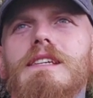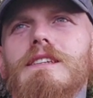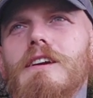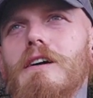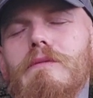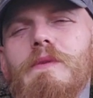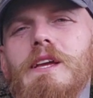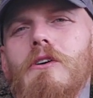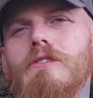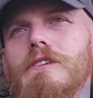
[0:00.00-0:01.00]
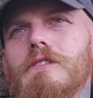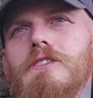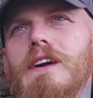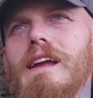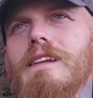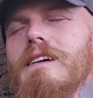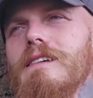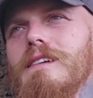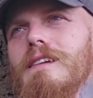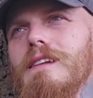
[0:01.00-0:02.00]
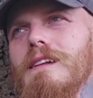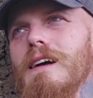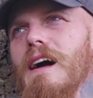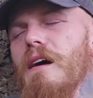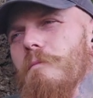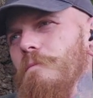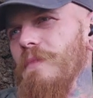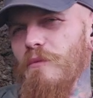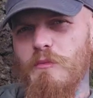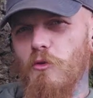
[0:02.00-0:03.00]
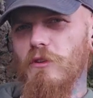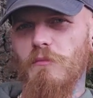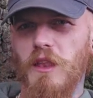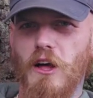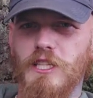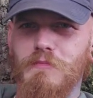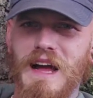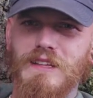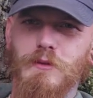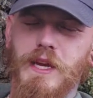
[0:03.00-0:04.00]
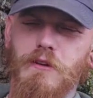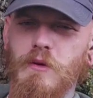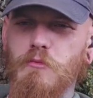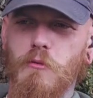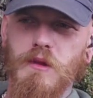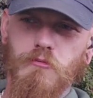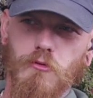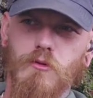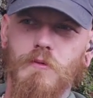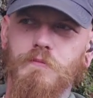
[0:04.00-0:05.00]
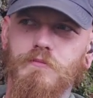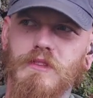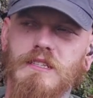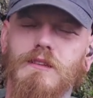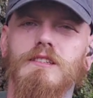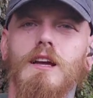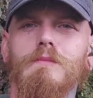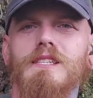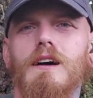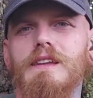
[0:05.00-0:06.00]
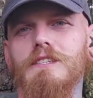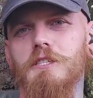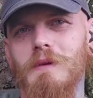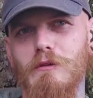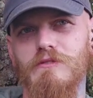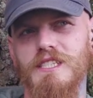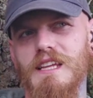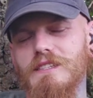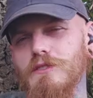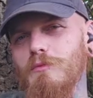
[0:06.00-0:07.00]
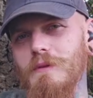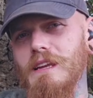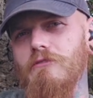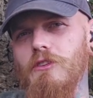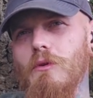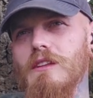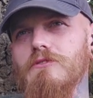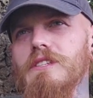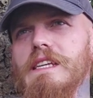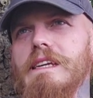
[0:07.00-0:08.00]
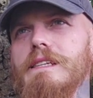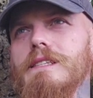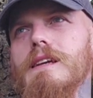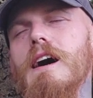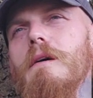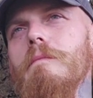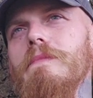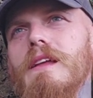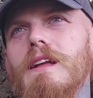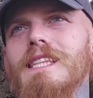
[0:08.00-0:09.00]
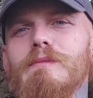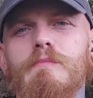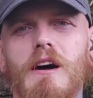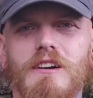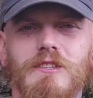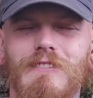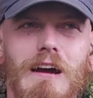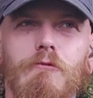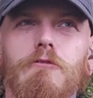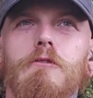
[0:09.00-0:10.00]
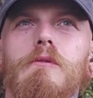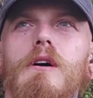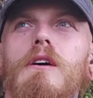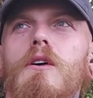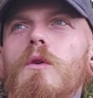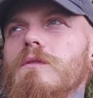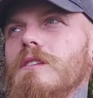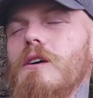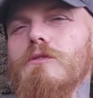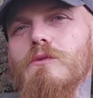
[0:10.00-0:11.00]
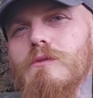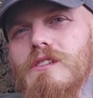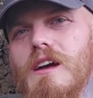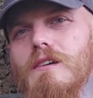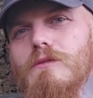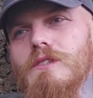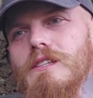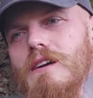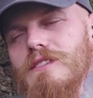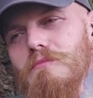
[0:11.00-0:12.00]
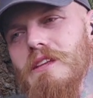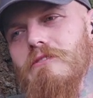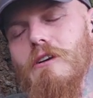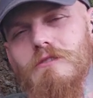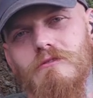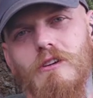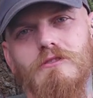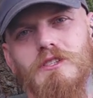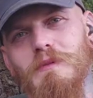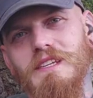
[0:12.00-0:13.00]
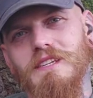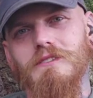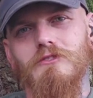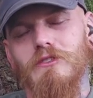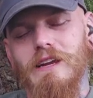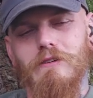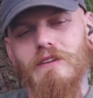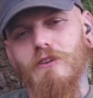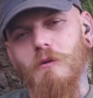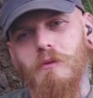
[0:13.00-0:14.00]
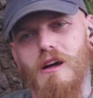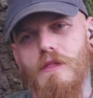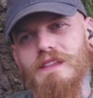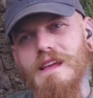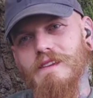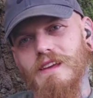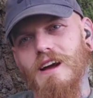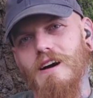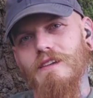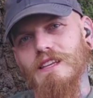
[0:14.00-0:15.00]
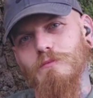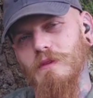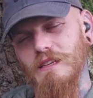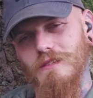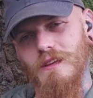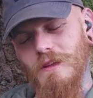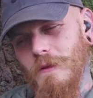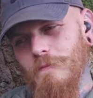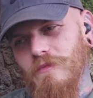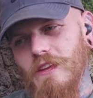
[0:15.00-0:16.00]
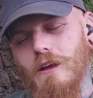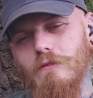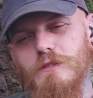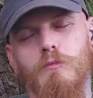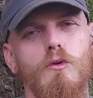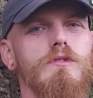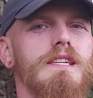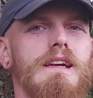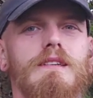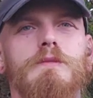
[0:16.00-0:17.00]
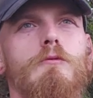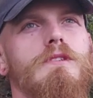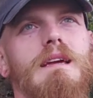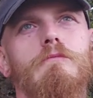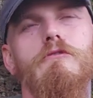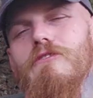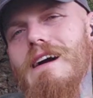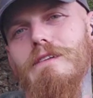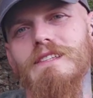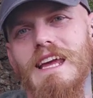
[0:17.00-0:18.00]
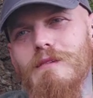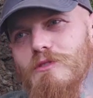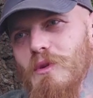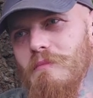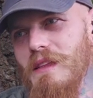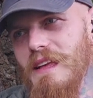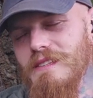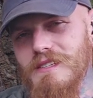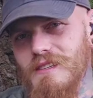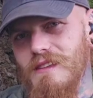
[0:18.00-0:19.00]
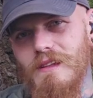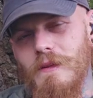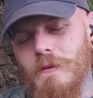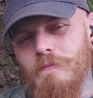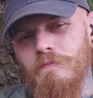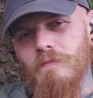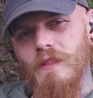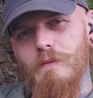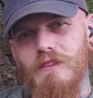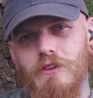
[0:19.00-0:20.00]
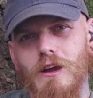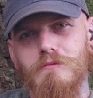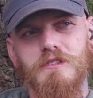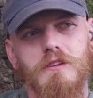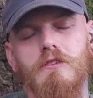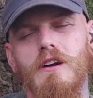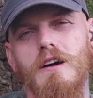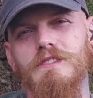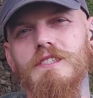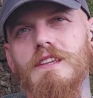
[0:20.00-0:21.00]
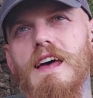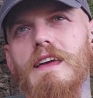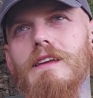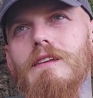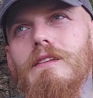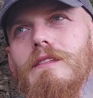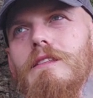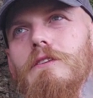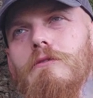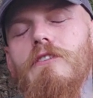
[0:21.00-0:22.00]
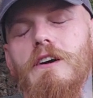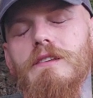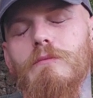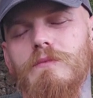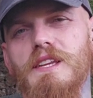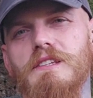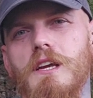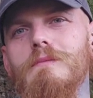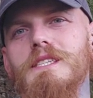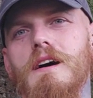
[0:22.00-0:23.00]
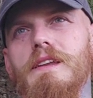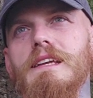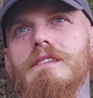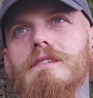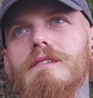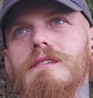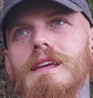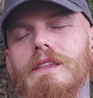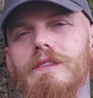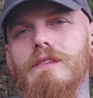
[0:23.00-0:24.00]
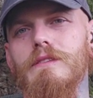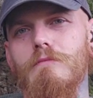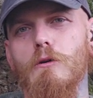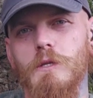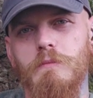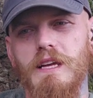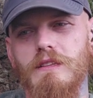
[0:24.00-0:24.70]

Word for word: years ago when we conquered Australia um, and we brought all the plants back to England. We probably brought psilocybin cyanescens back with us then, so it's probably had a few hundred years um, to be passed around through horticultural circles. You know, somebody grows grows a species of tree, or they've got a plant they're taking a cut, and there's there's you know spores get spores get moved around and taken between places. And I mean, if you go up to Kew Gardens today, you'll find psilocybe essence in the mulch